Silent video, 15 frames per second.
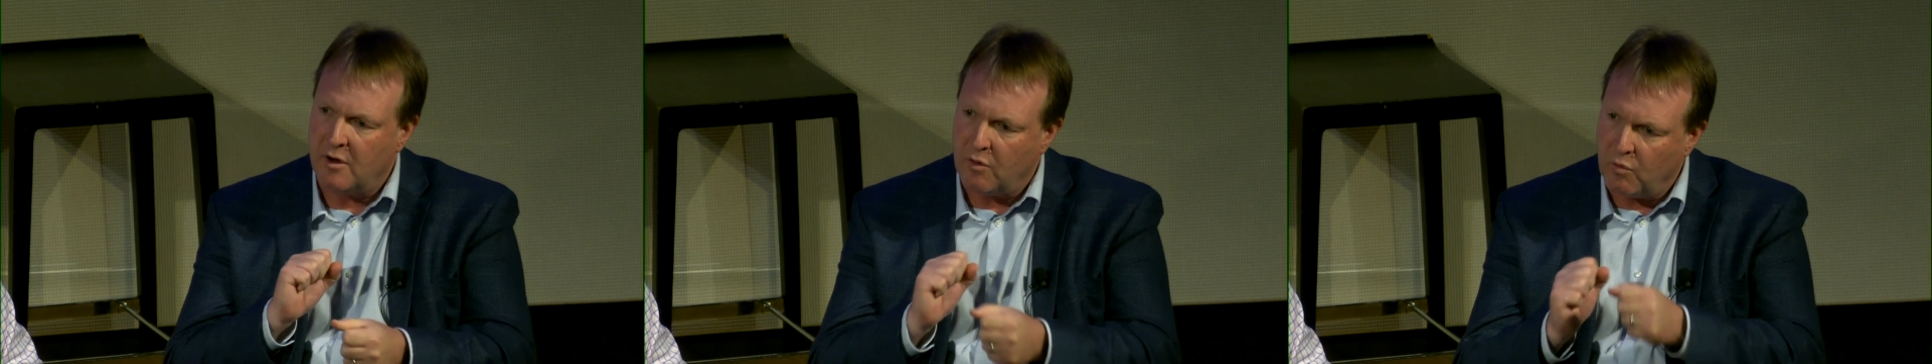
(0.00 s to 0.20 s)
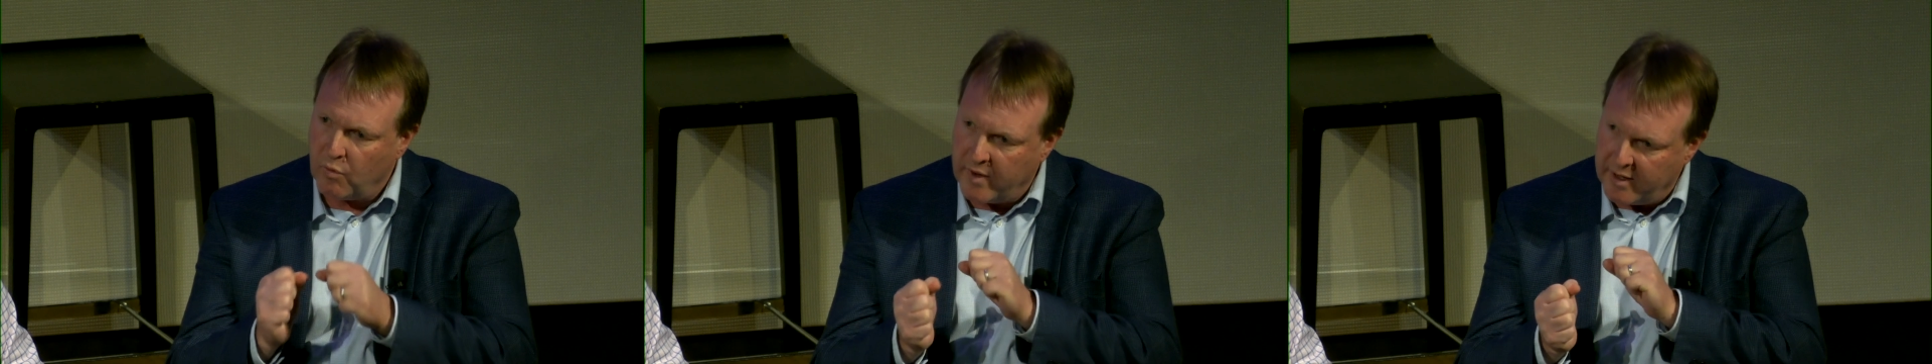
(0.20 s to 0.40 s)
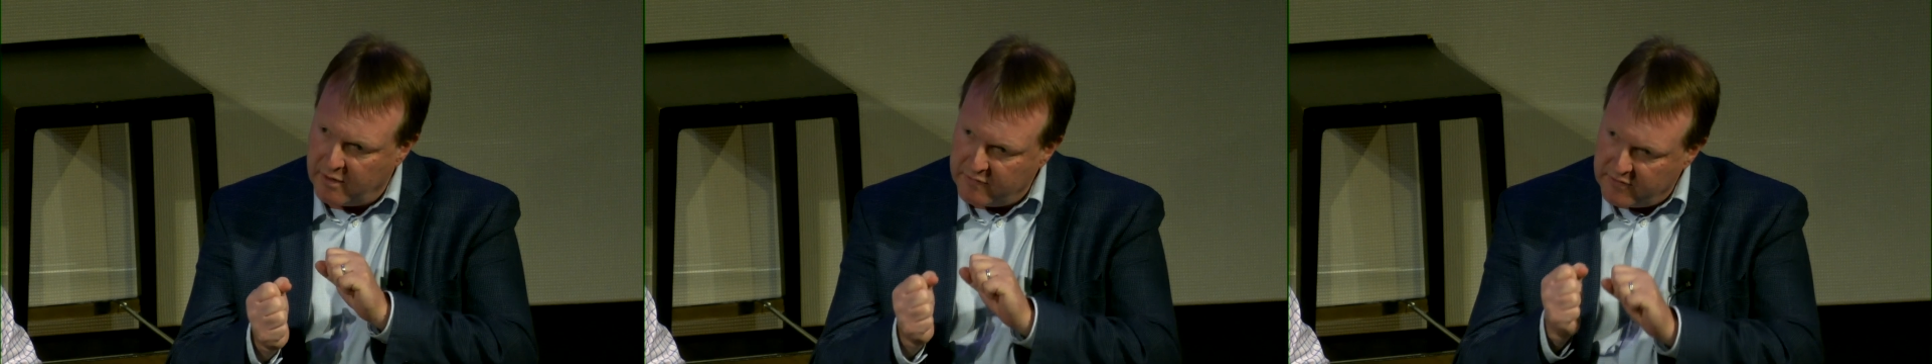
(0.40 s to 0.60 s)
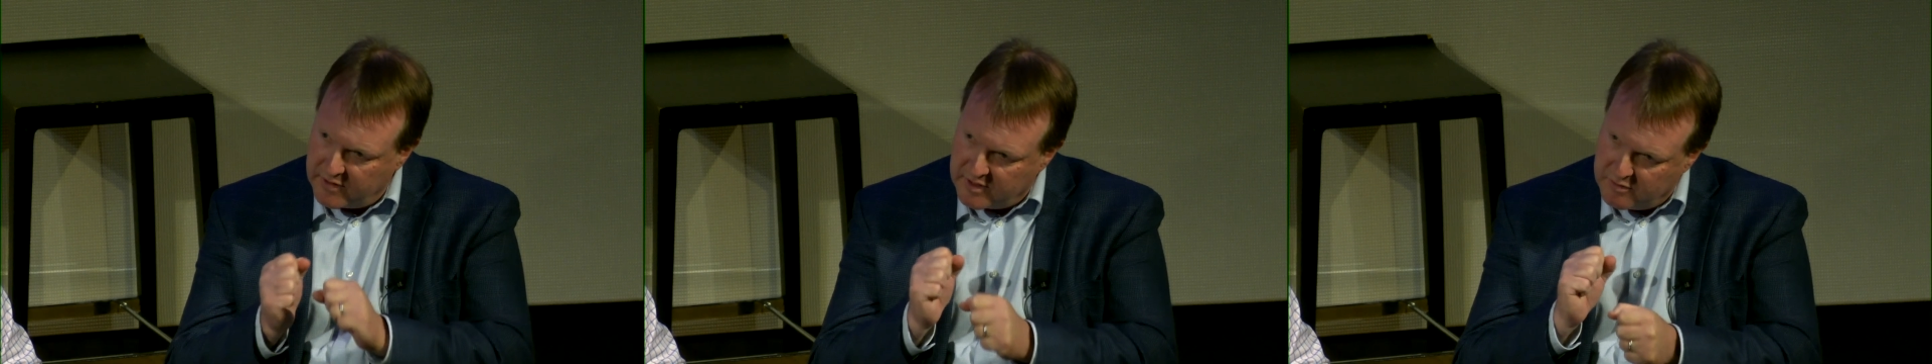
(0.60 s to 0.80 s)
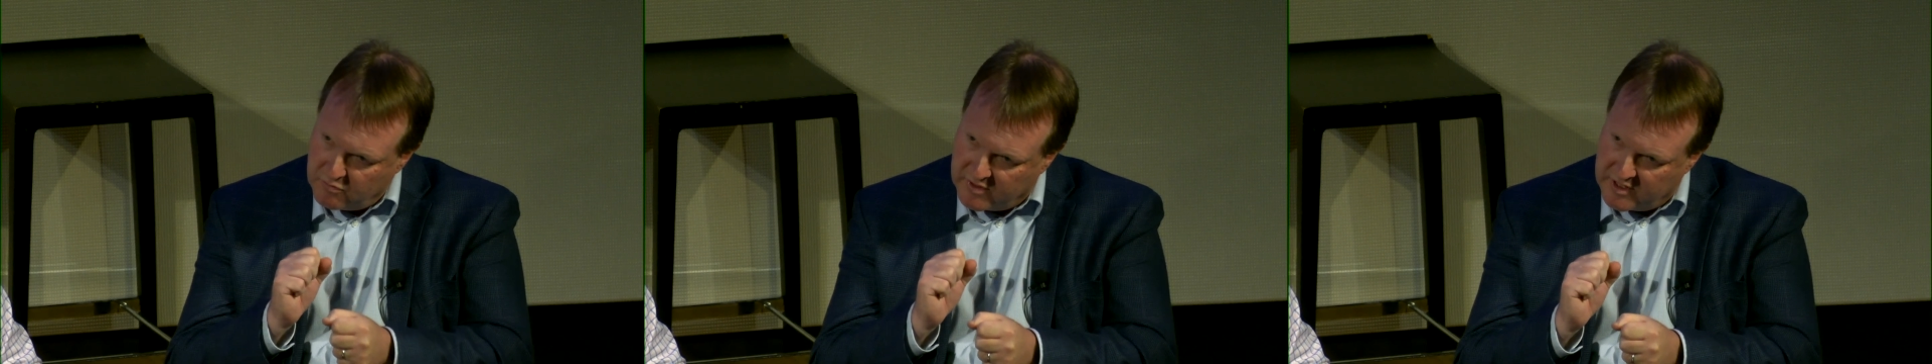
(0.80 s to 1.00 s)
where are there
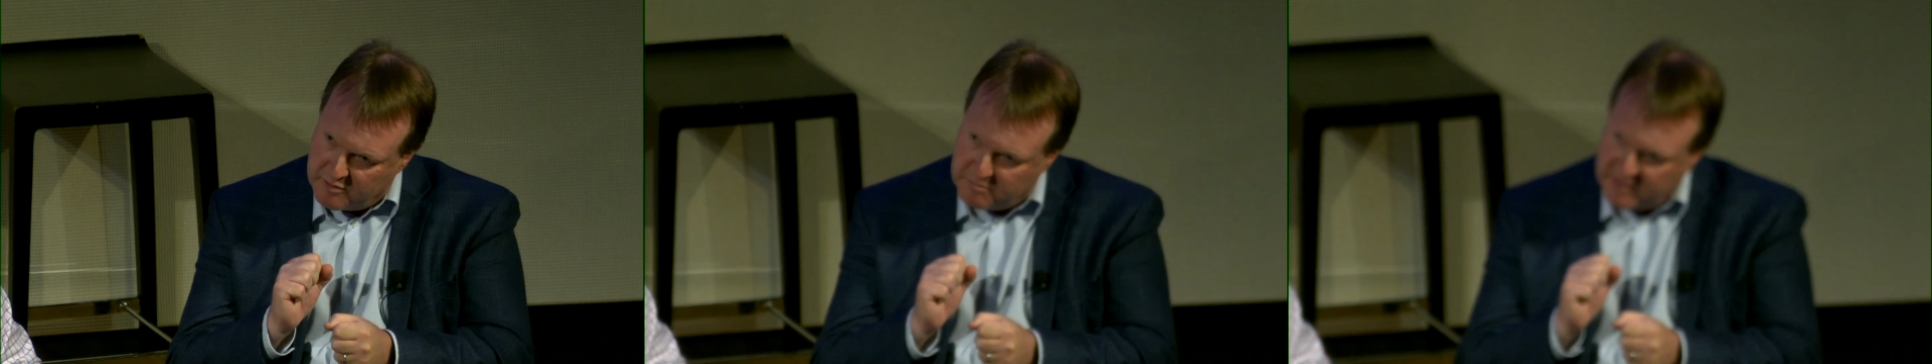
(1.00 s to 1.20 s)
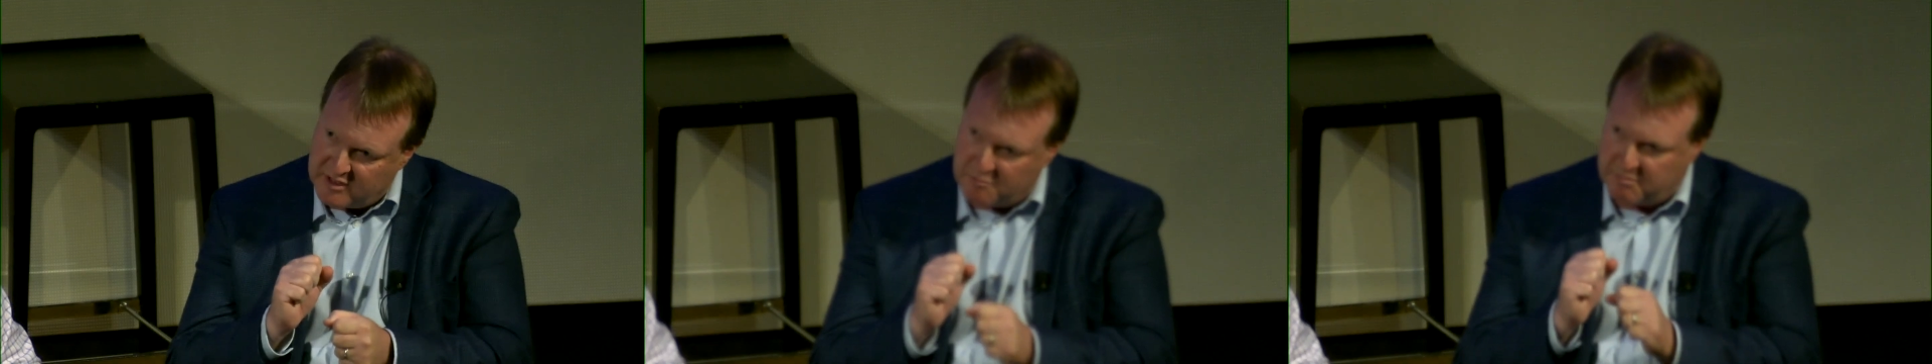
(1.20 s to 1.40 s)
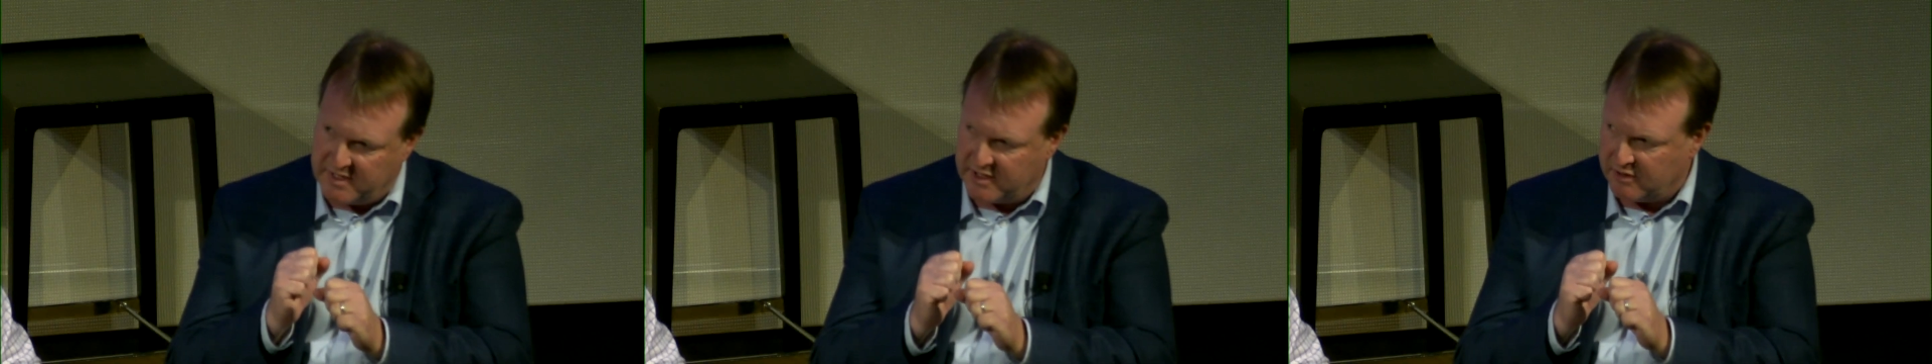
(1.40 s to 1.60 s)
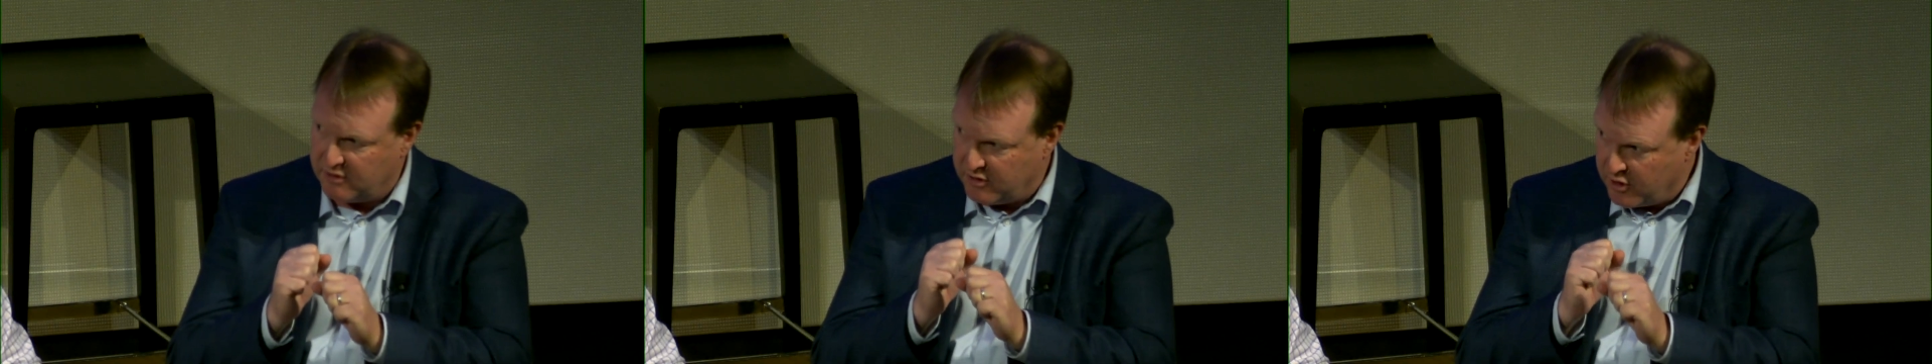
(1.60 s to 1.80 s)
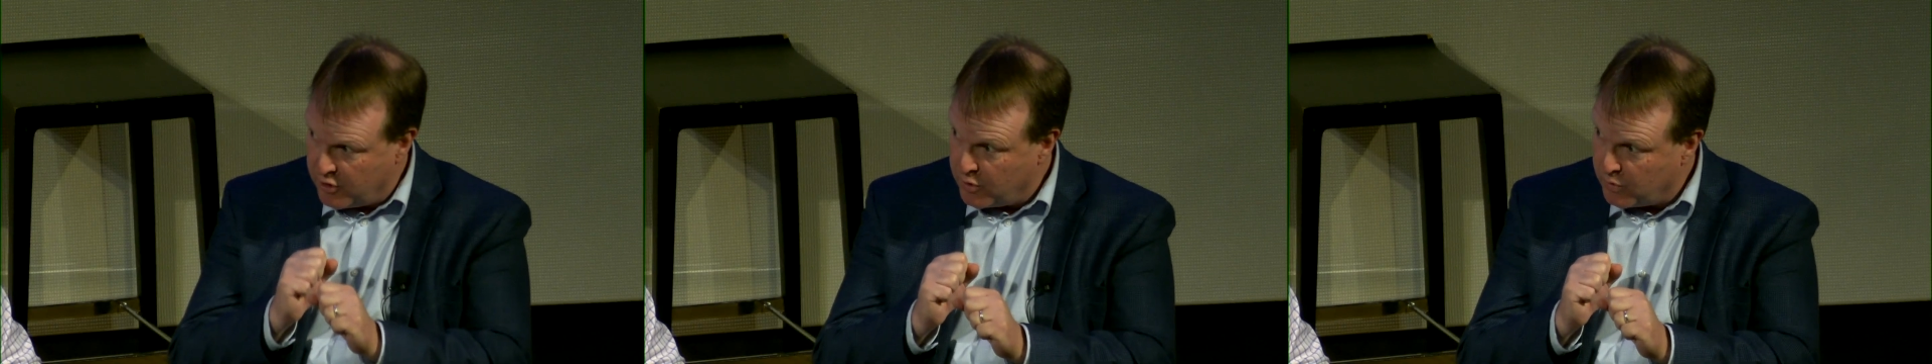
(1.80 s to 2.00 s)
going to be the big
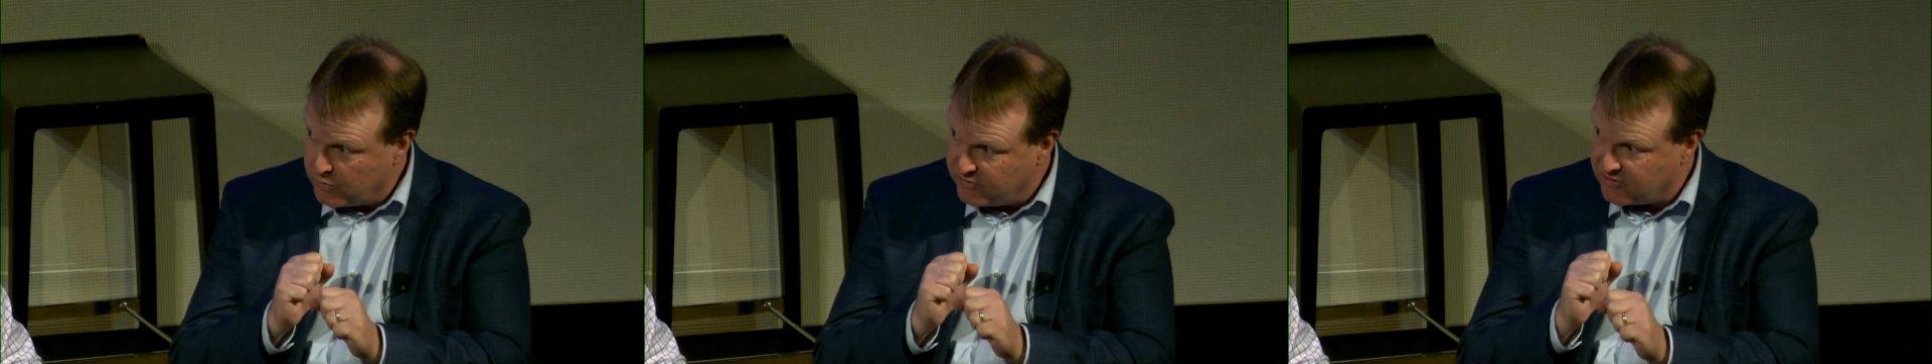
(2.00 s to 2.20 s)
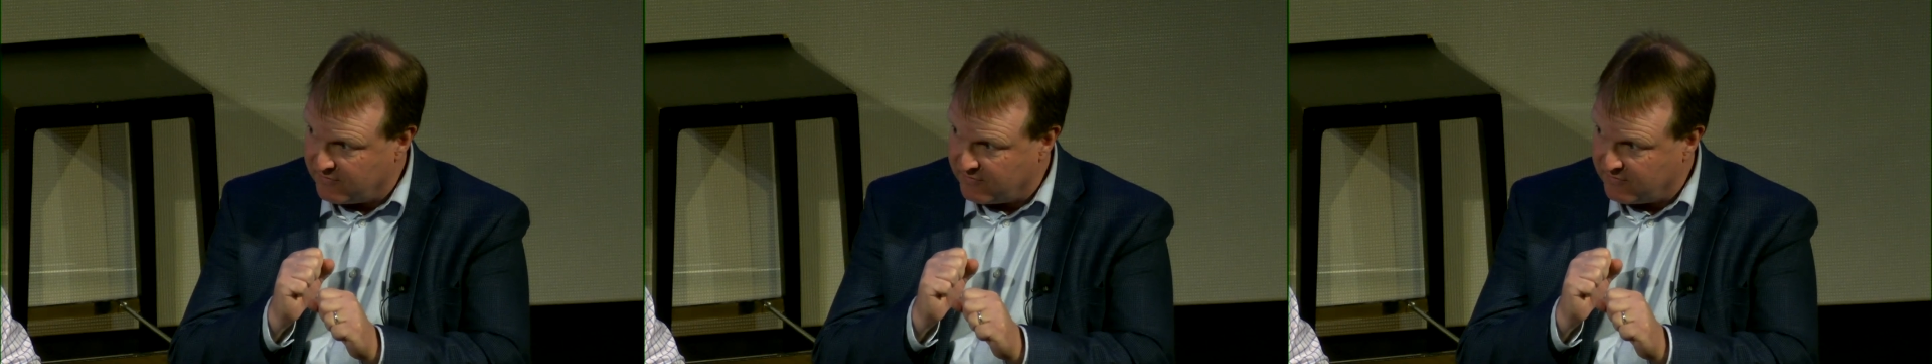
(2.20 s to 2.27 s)
nodes